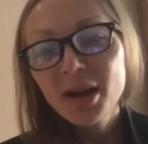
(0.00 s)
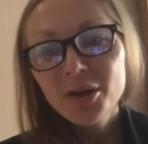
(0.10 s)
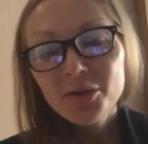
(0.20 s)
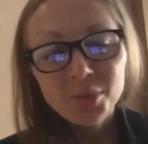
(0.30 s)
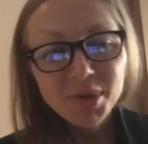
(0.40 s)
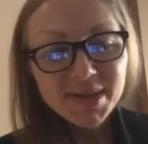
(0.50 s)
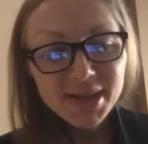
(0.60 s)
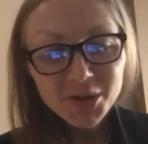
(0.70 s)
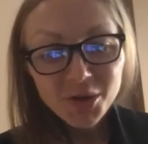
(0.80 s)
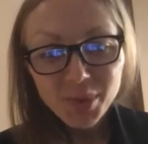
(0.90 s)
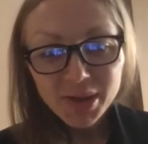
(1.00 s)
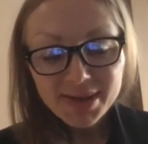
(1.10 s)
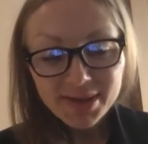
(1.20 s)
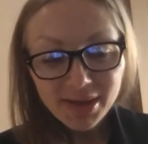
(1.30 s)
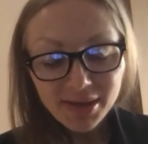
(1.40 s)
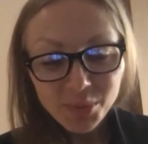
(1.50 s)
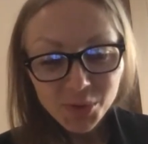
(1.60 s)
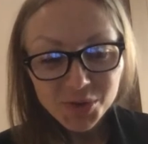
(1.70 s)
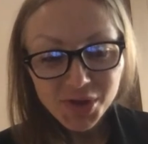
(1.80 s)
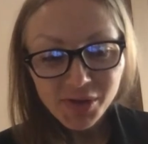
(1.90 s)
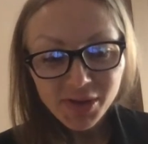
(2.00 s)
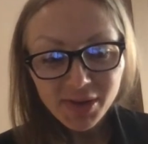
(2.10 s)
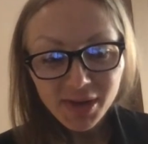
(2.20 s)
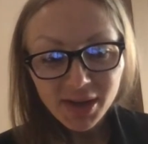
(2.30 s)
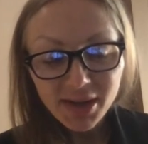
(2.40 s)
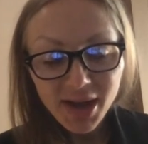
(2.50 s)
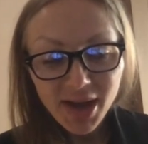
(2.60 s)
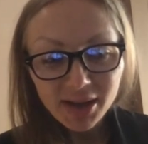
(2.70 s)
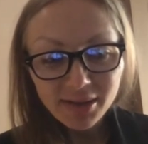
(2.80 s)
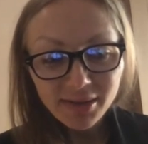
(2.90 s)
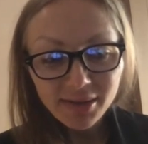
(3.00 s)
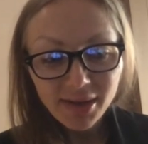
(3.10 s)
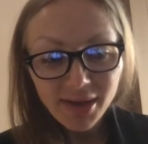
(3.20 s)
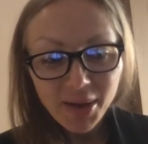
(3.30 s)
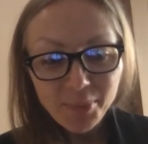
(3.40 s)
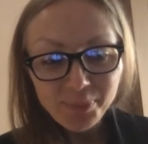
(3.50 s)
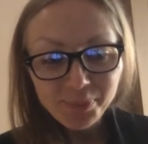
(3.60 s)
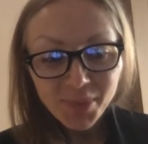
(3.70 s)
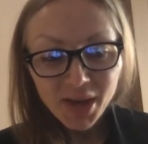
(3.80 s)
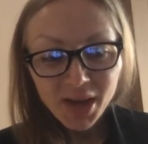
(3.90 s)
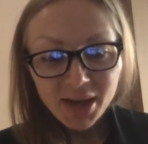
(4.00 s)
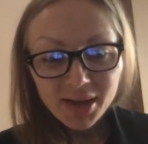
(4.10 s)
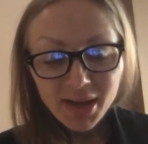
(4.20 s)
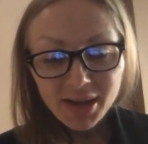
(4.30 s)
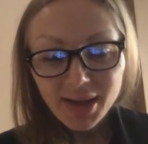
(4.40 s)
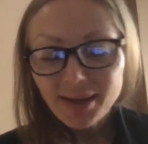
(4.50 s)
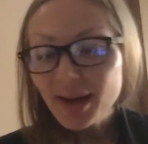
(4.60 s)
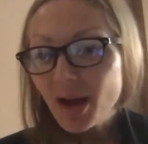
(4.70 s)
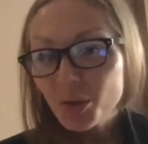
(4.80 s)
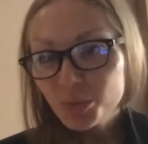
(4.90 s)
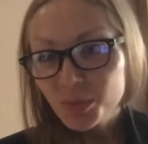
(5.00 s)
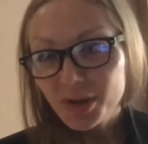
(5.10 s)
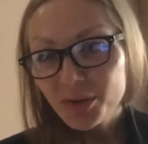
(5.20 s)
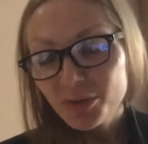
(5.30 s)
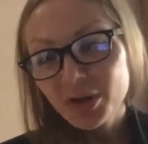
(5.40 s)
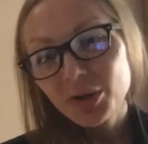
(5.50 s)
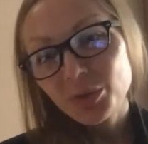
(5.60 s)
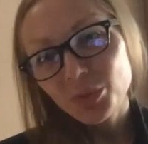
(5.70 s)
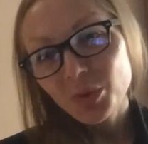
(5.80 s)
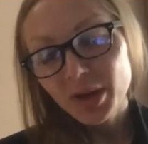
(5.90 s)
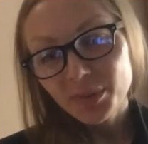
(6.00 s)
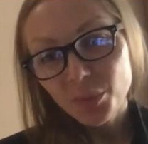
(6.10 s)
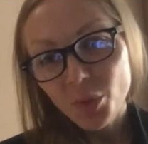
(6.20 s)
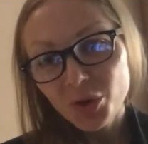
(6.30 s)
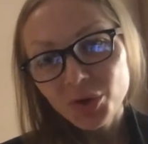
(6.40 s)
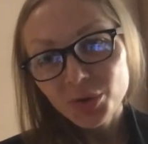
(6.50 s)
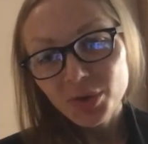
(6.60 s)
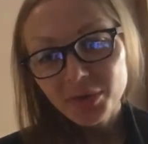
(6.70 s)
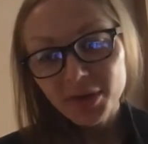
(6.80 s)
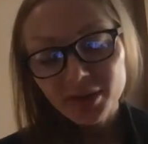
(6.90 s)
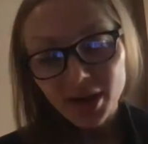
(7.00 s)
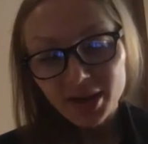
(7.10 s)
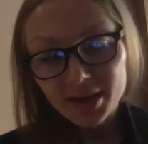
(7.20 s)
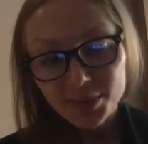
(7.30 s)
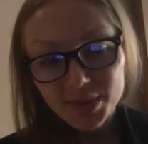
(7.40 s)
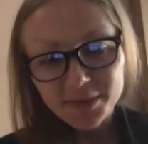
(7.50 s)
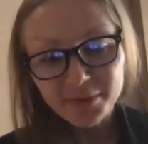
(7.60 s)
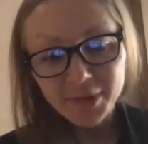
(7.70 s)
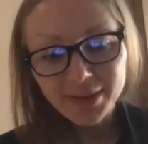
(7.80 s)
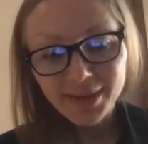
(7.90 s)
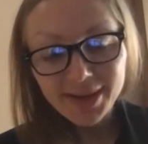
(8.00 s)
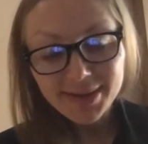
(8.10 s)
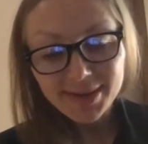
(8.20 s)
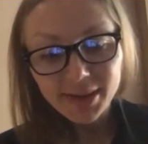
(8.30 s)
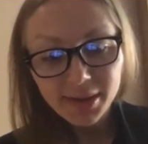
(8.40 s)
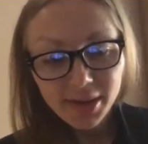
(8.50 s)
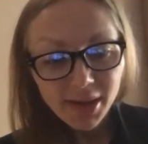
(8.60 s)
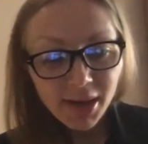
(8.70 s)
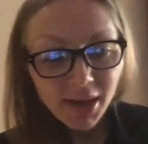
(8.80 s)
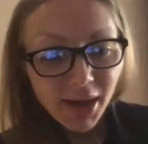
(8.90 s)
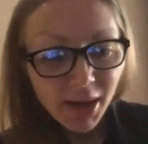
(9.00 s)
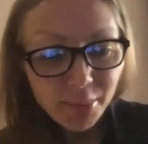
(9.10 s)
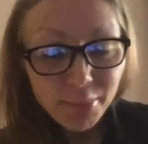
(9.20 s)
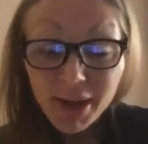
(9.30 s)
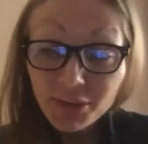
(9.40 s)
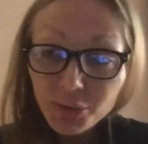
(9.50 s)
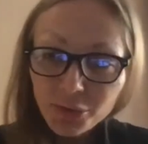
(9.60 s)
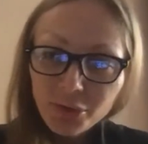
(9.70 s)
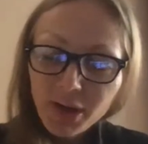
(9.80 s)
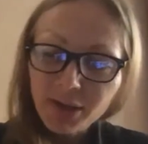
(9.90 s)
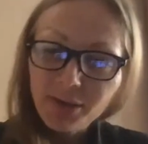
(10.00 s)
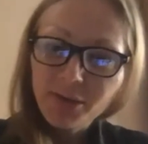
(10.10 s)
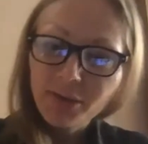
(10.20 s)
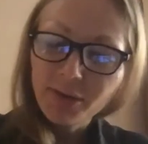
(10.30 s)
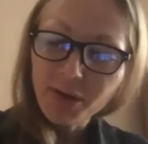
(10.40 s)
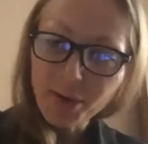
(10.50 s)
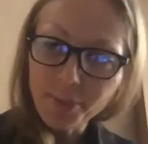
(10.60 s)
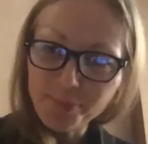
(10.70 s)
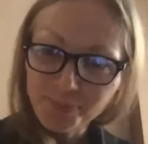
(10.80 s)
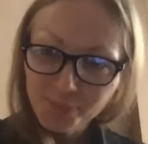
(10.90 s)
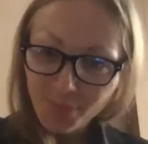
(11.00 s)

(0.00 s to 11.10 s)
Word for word: from Insilico Medicine and Deep Longevity that um, and that allowed me really to get more into the field. Alex was a fantastic uh, mentor and um,